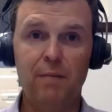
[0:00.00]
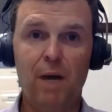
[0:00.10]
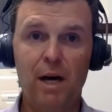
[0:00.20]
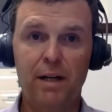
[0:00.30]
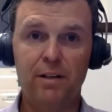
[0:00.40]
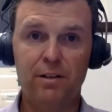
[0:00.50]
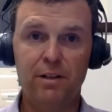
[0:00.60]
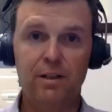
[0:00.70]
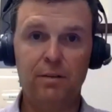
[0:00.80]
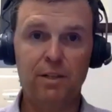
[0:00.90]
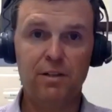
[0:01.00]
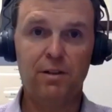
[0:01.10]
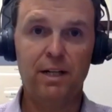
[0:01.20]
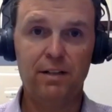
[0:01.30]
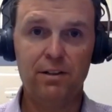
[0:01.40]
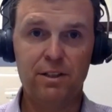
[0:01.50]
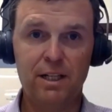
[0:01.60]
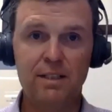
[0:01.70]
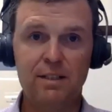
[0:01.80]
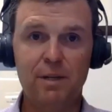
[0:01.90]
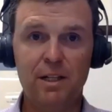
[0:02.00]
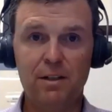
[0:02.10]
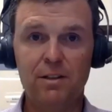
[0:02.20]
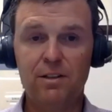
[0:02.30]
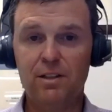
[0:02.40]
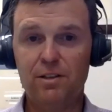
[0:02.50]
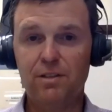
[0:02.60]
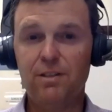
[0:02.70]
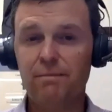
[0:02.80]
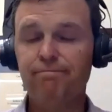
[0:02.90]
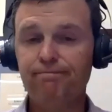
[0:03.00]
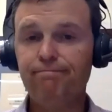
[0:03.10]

being monitored in their return to exercise to make good decisions.